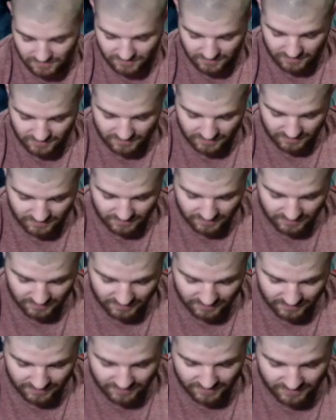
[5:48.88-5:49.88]

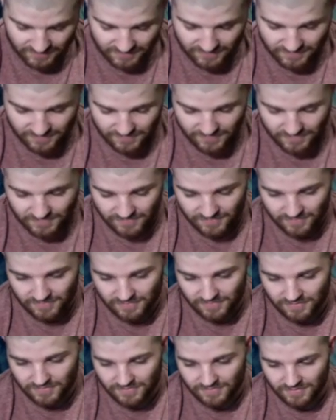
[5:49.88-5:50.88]

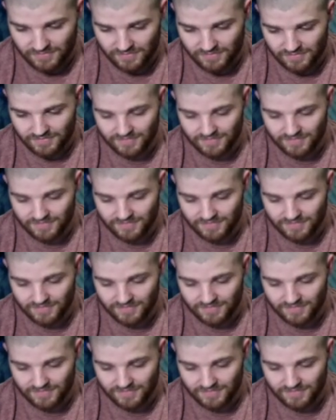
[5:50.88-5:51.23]
The person shown says nothing.